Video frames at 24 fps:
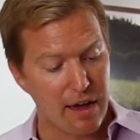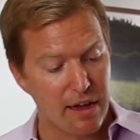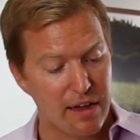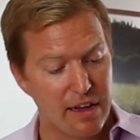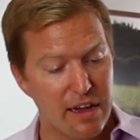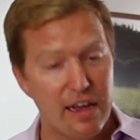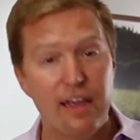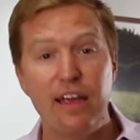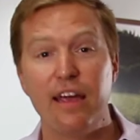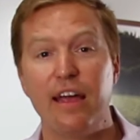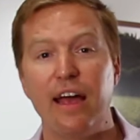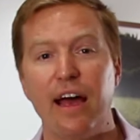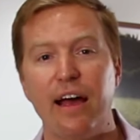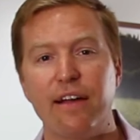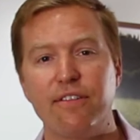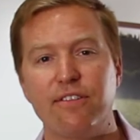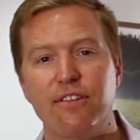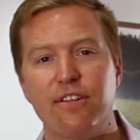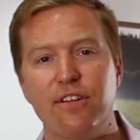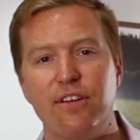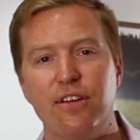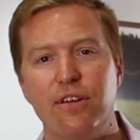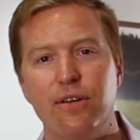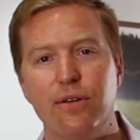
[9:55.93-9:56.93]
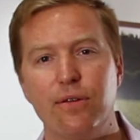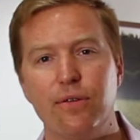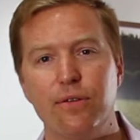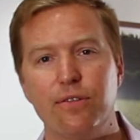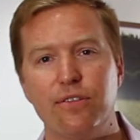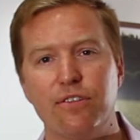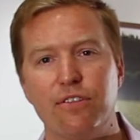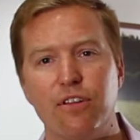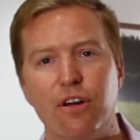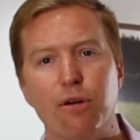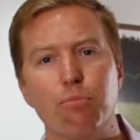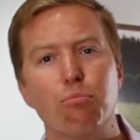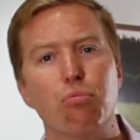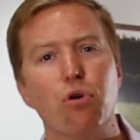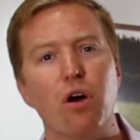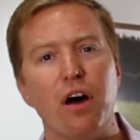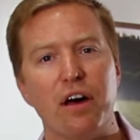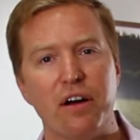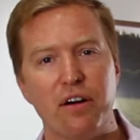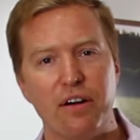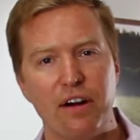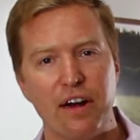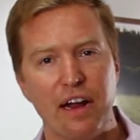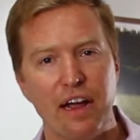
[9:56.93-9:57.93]
he has to use a
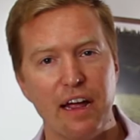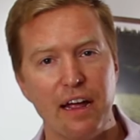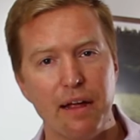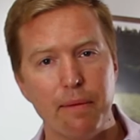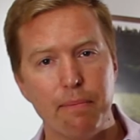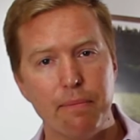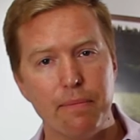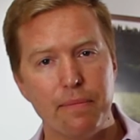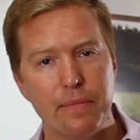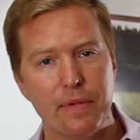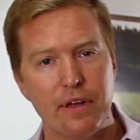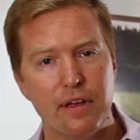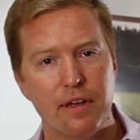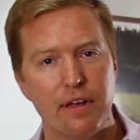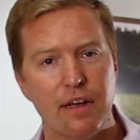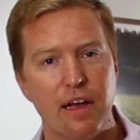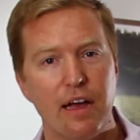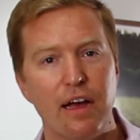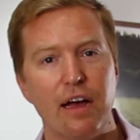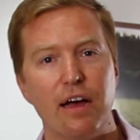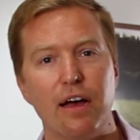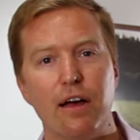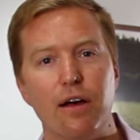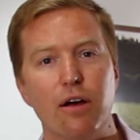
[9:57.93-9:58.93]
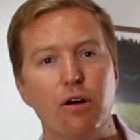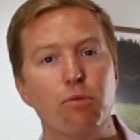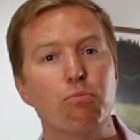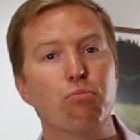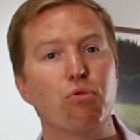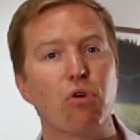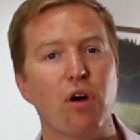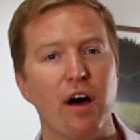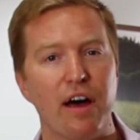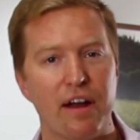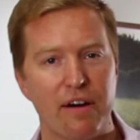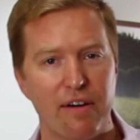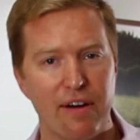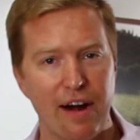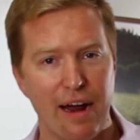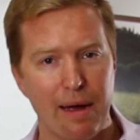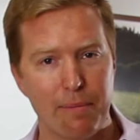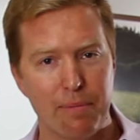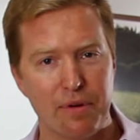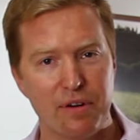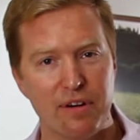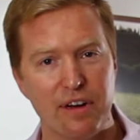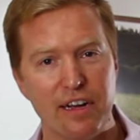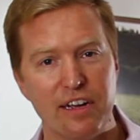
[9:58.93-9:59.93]
broader name, a broader
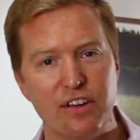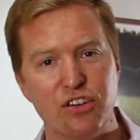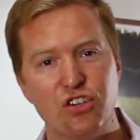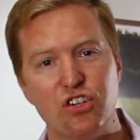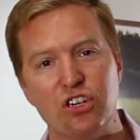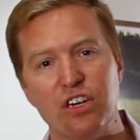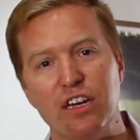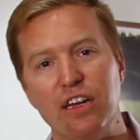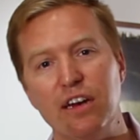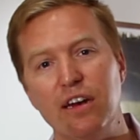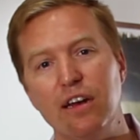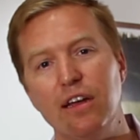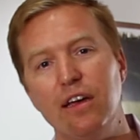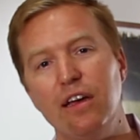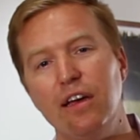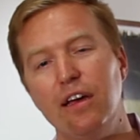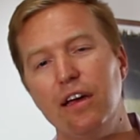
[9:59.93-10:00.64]
appellation,